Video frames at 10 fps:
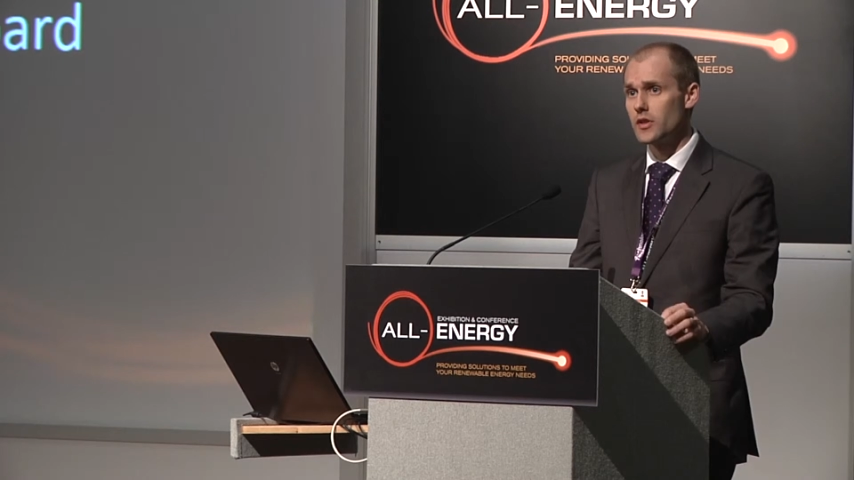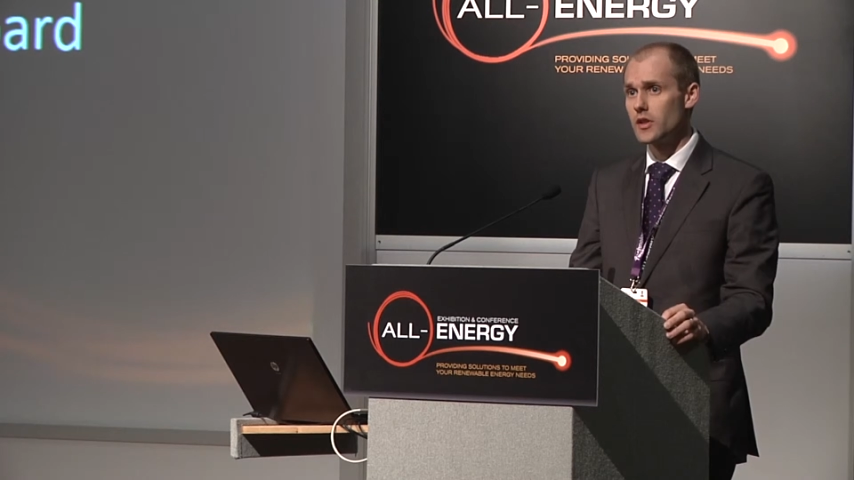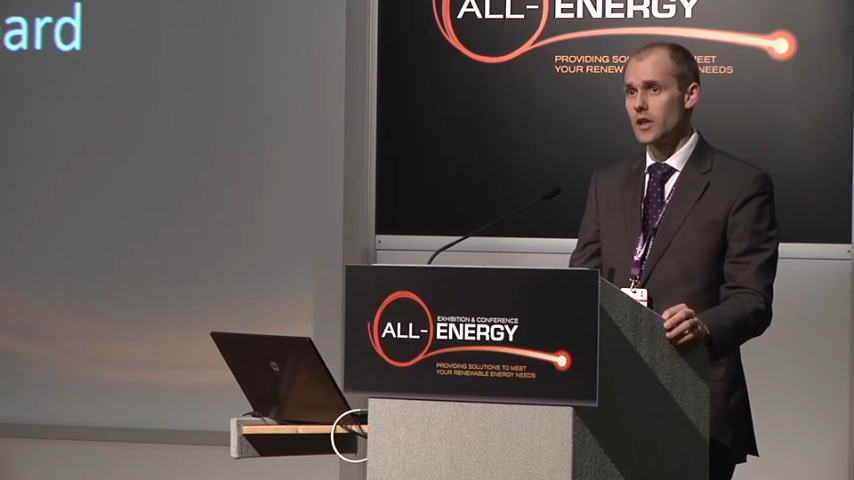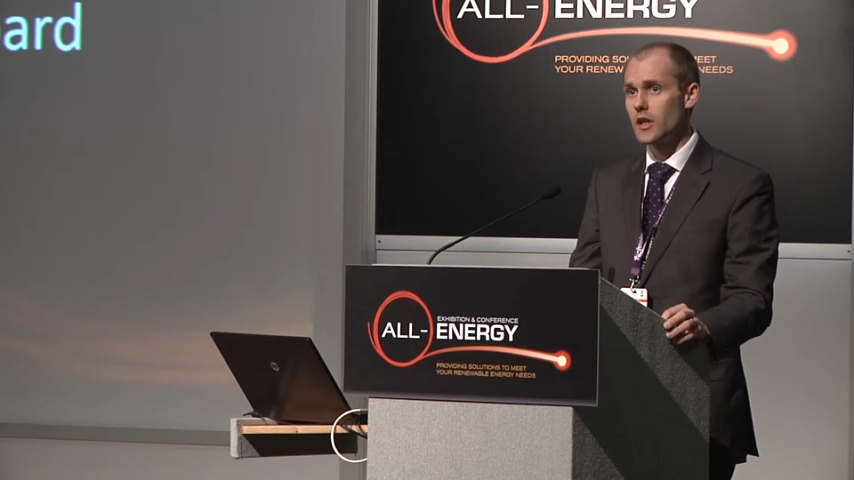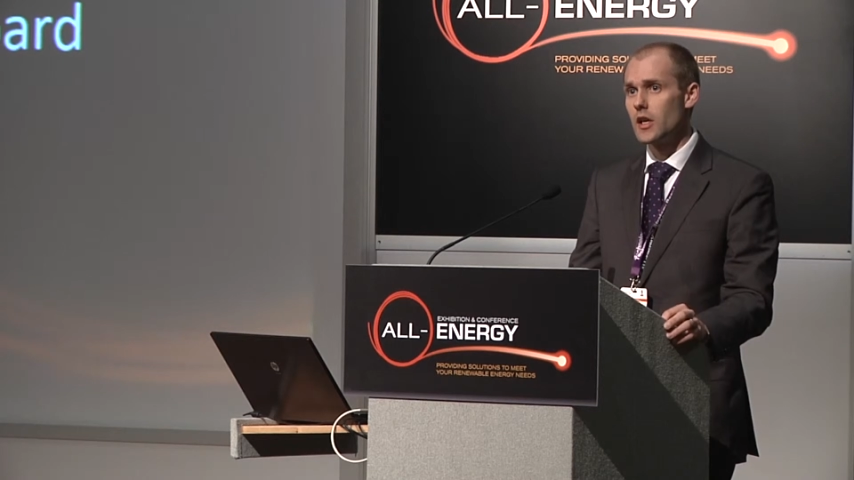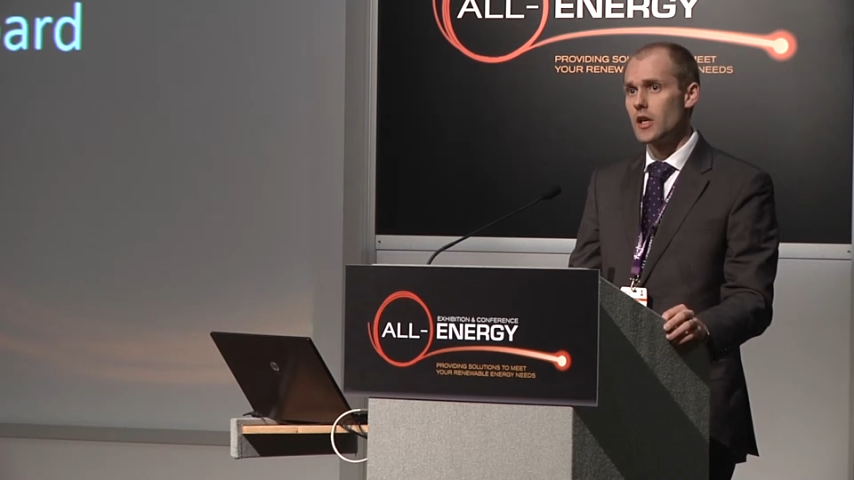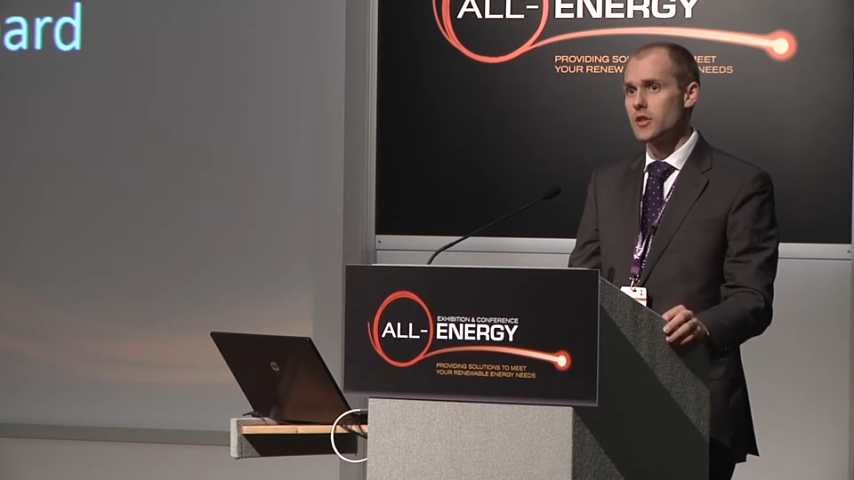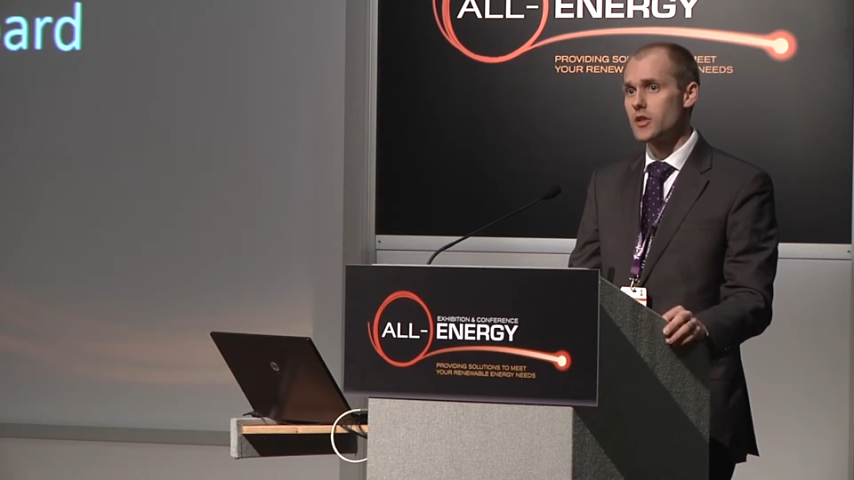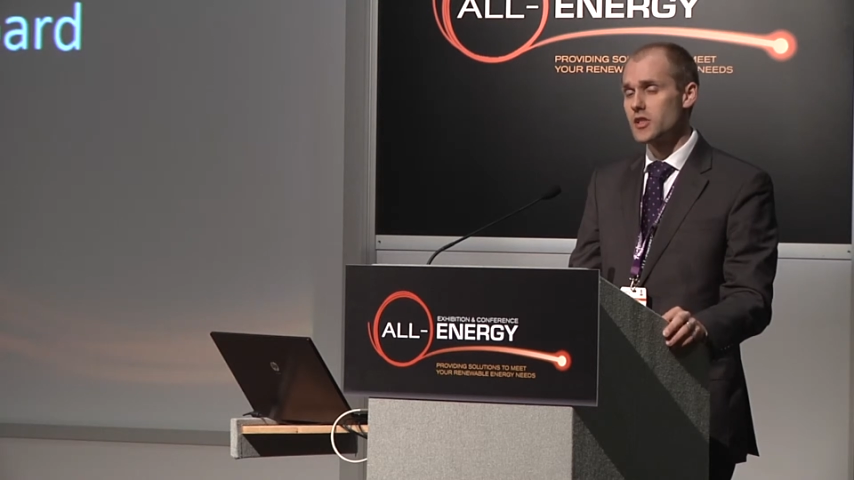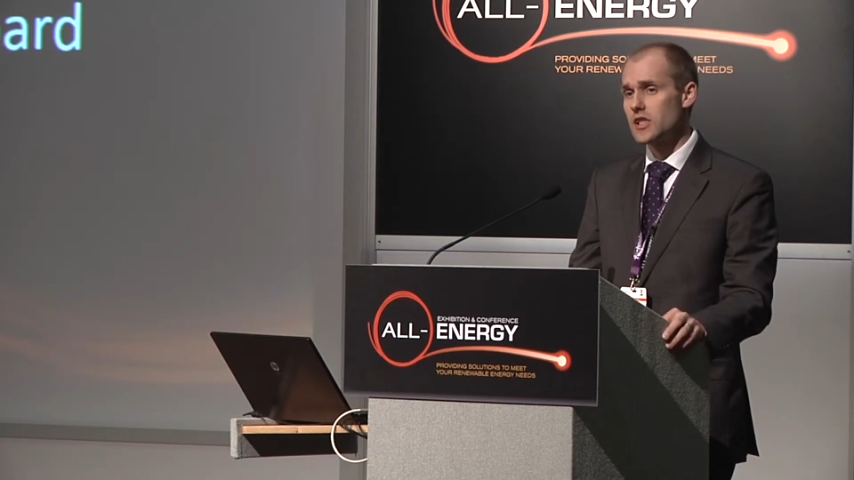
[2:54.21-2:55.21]
to the,
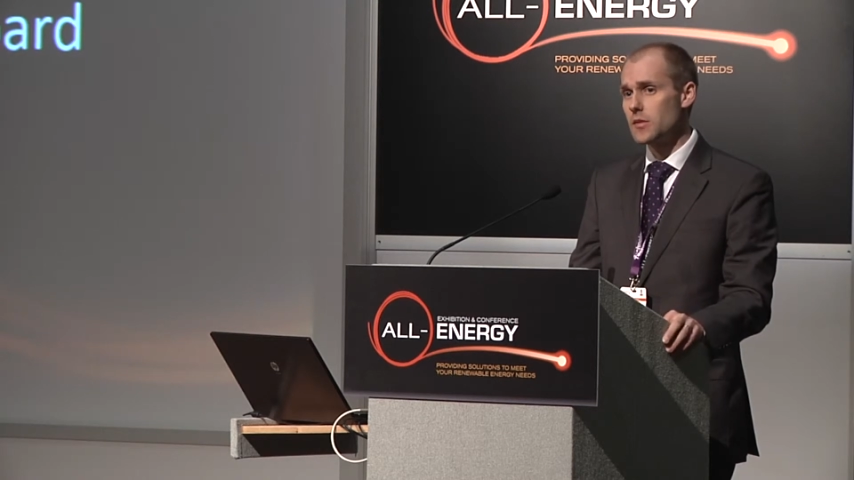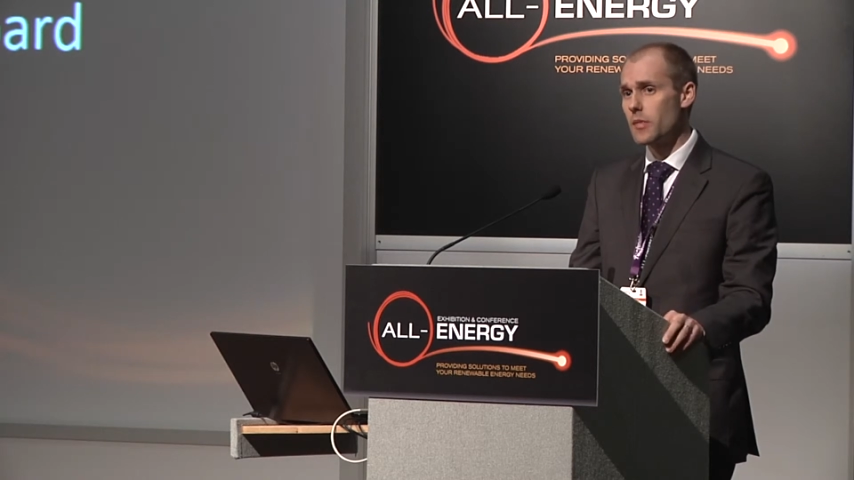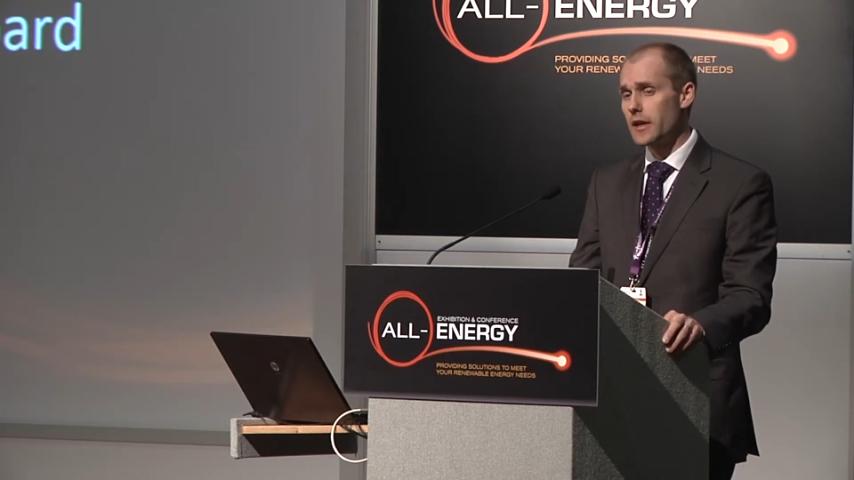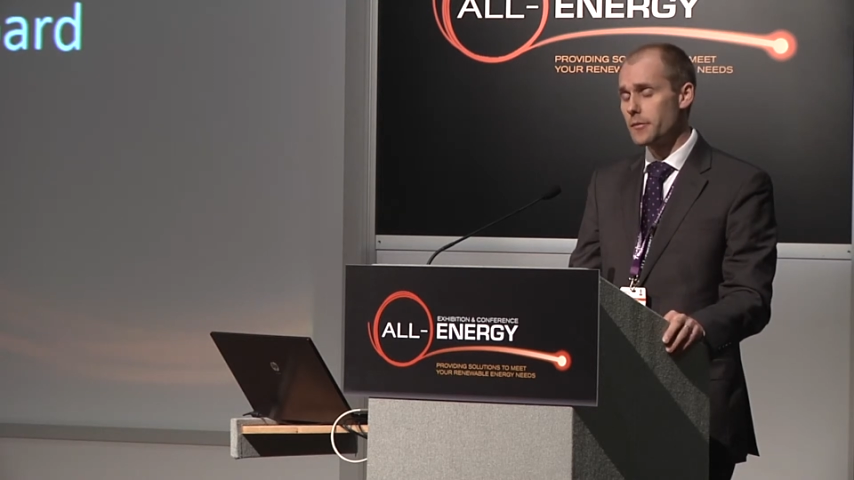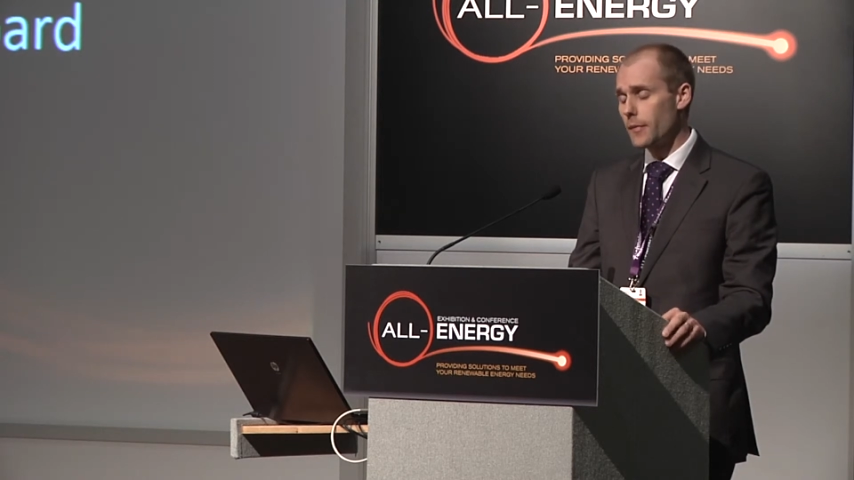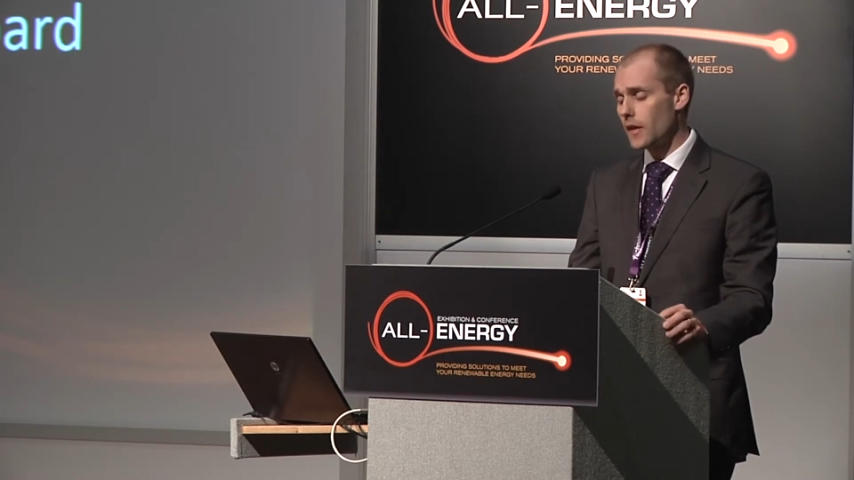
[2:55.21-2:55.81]
to the seabed.